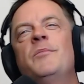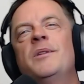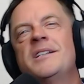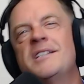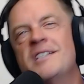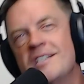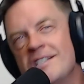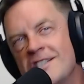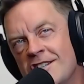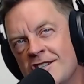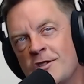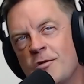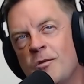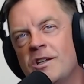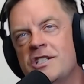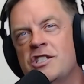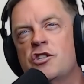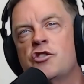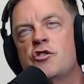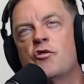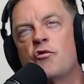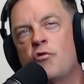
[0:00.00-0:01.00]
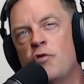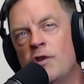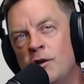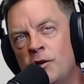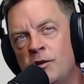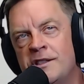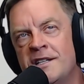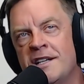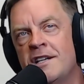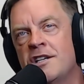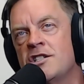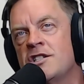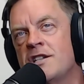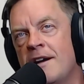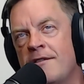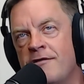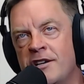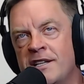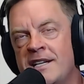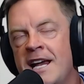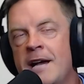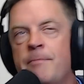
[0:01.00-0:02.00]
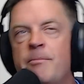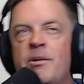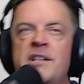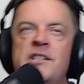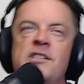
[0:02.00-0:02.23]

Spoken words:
But this is what's drilled in us every day.